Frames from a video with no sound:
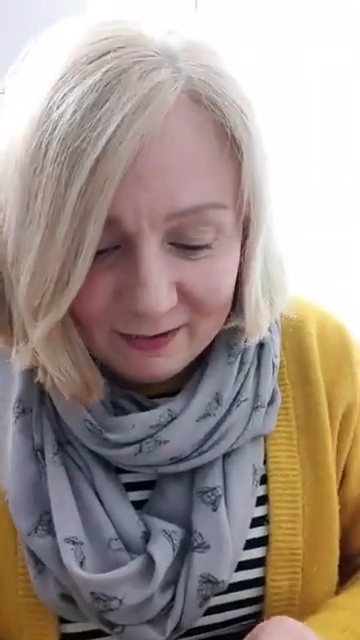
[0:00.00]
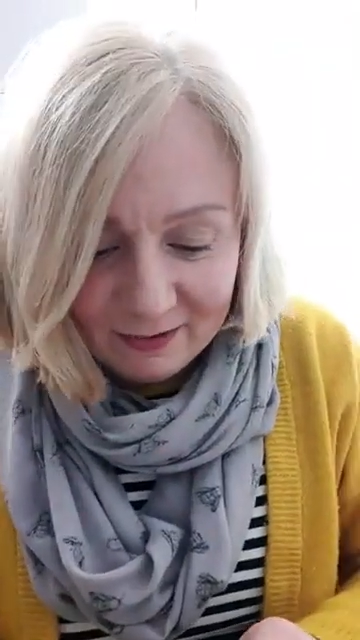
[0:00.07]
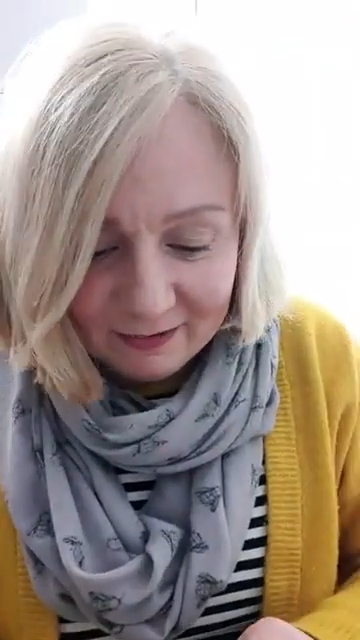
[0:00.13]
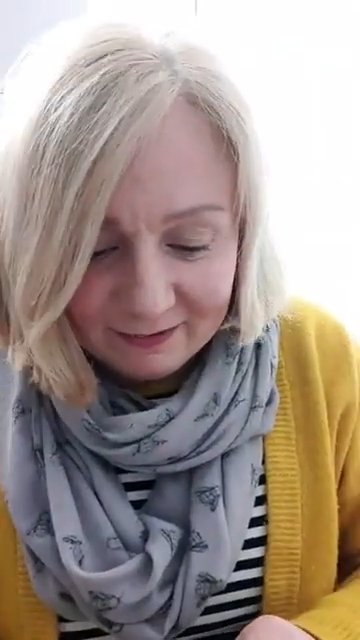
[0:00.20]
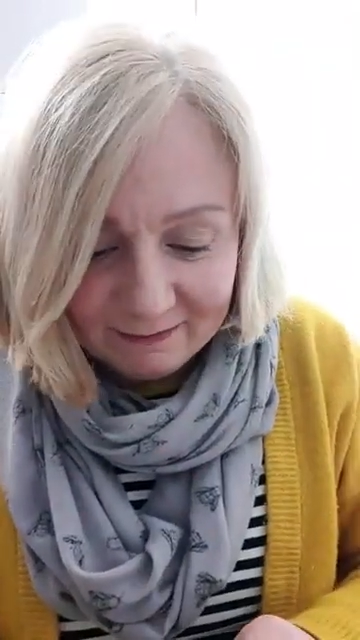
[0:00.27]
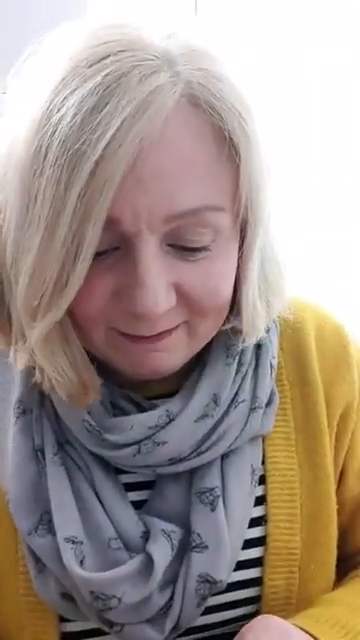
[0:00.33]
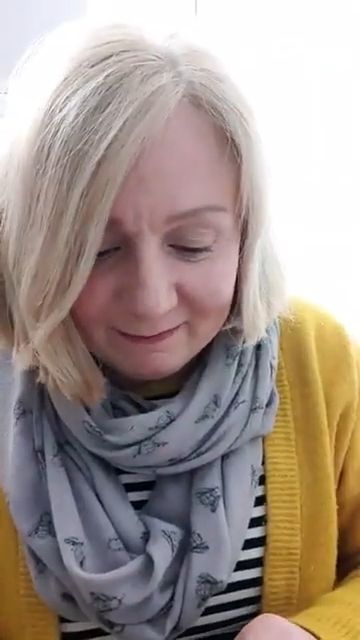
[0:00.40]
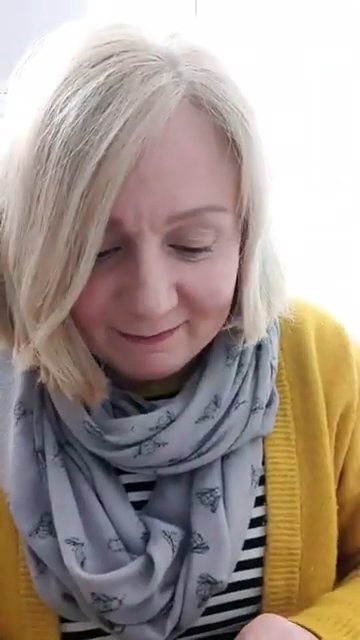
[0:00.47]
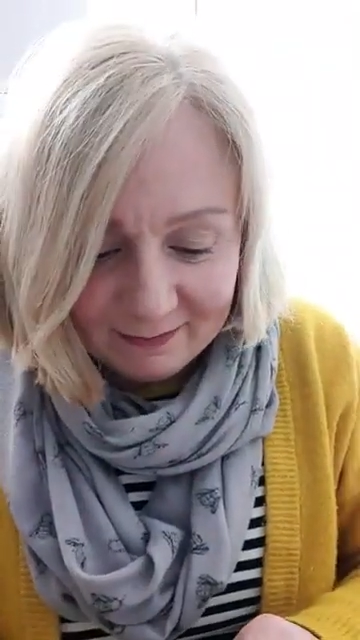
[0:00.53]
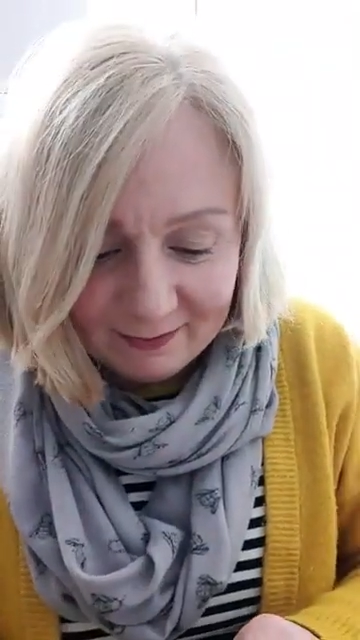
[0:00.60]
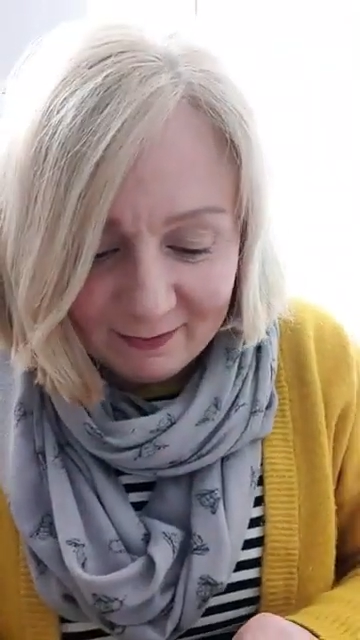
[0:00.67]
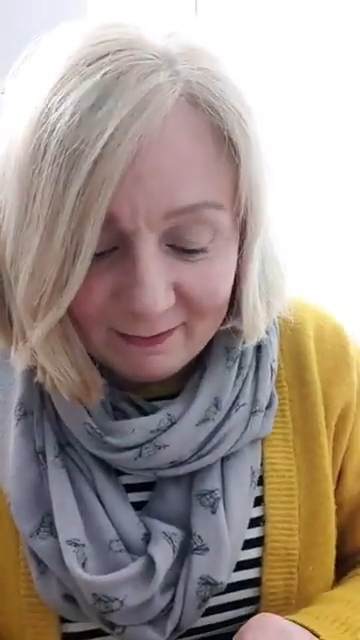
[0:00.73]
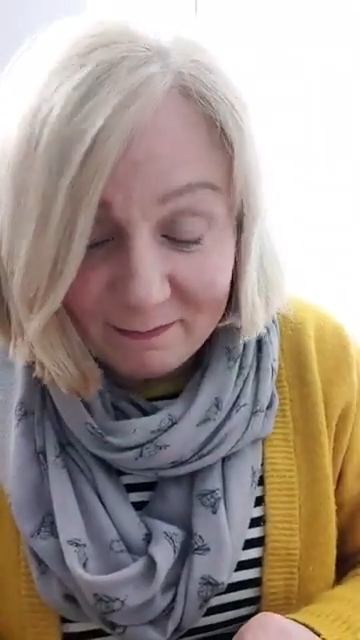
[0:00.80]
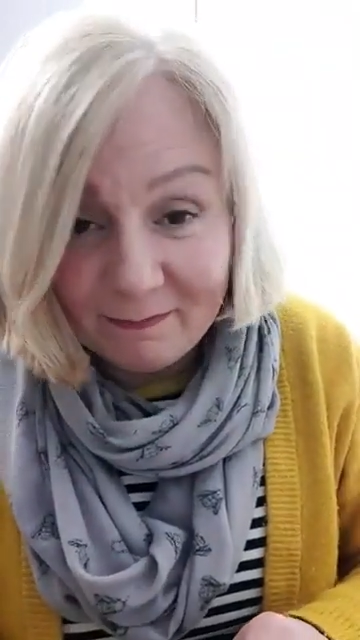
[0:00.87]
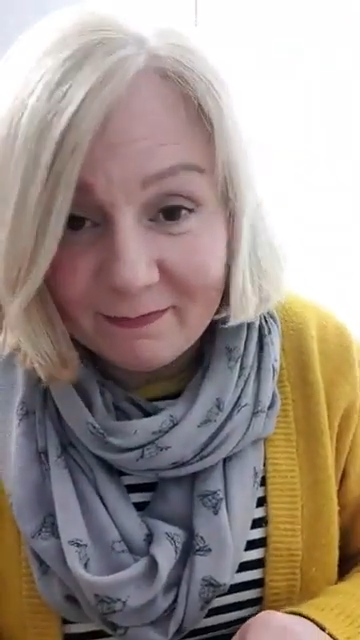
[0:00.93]
can
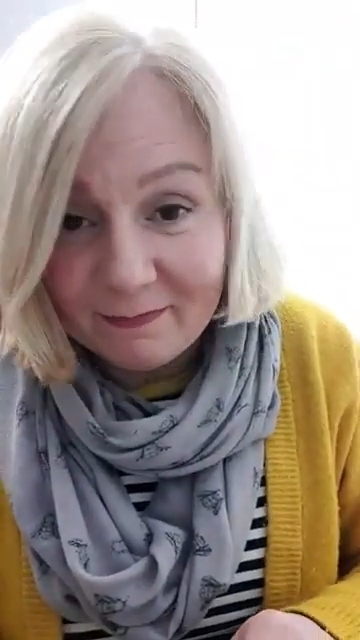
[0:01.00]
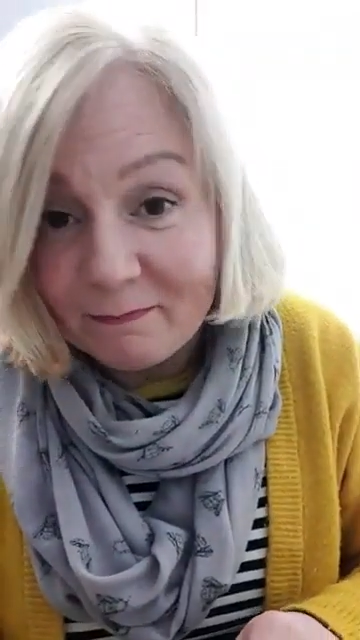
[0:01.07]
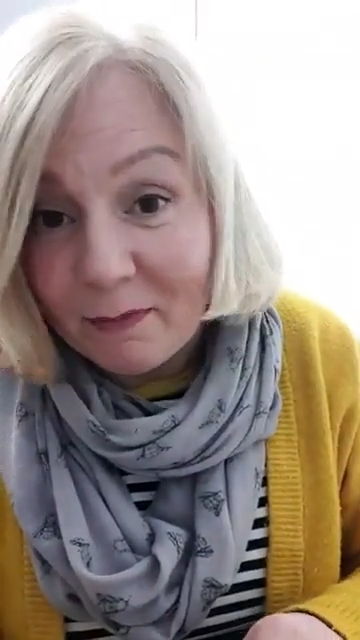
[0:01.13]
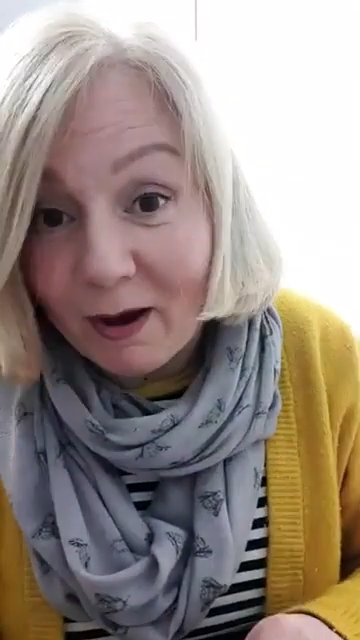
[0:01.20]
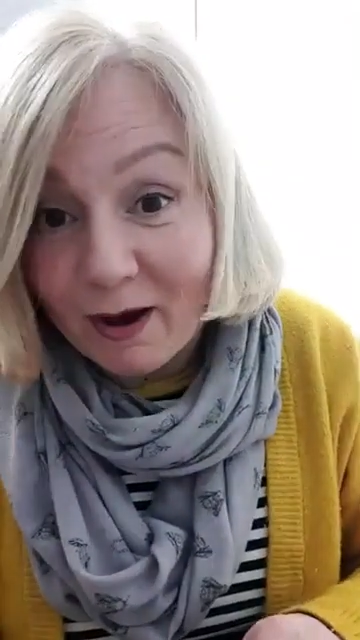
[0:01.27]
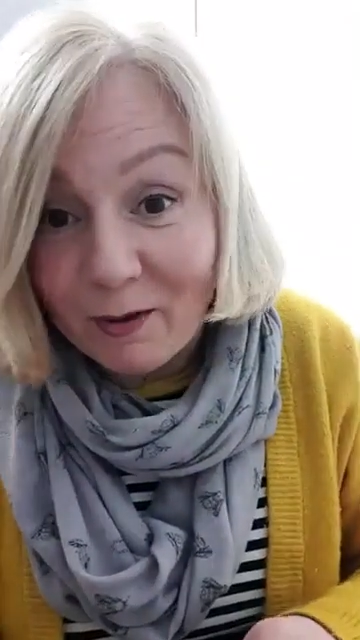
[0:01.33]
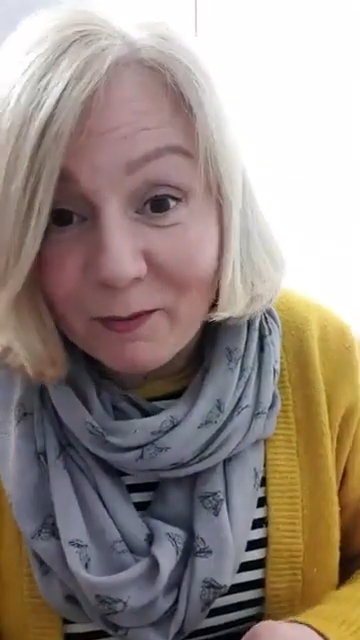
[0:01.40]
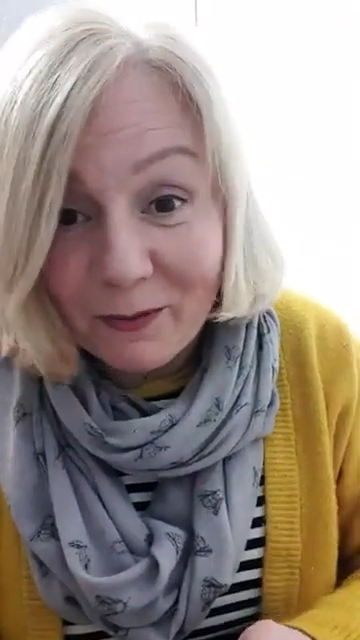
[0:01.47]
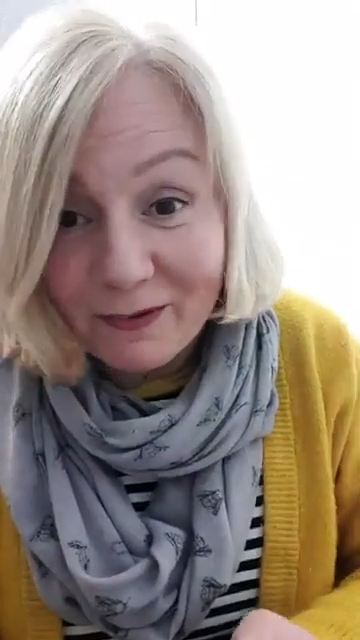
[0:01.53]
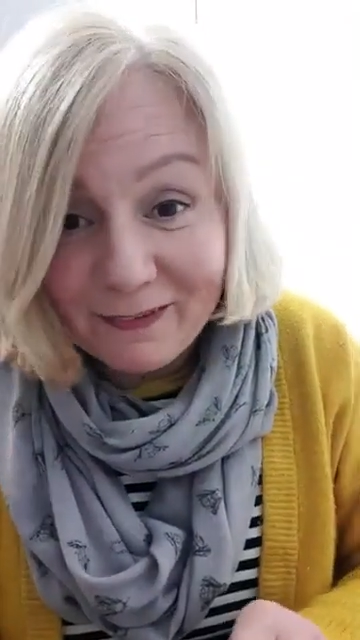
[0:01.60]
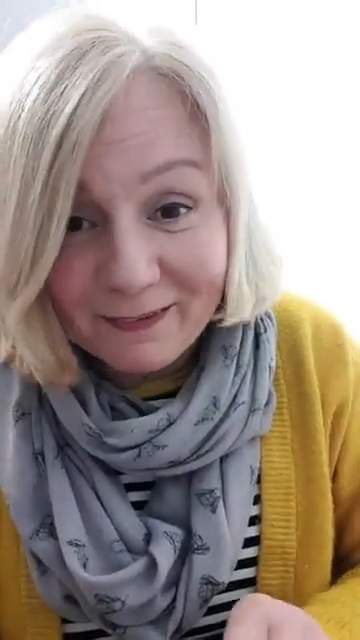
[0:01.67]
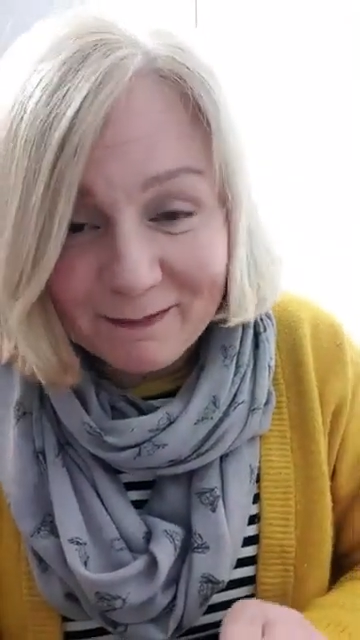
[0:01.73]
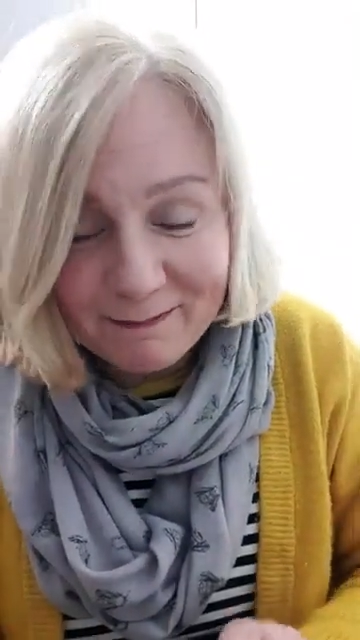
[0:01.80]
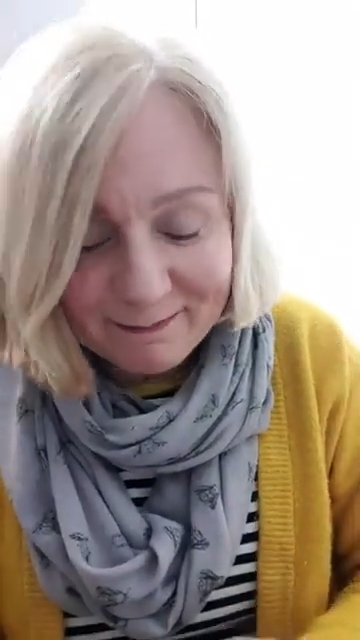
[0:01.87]
part with.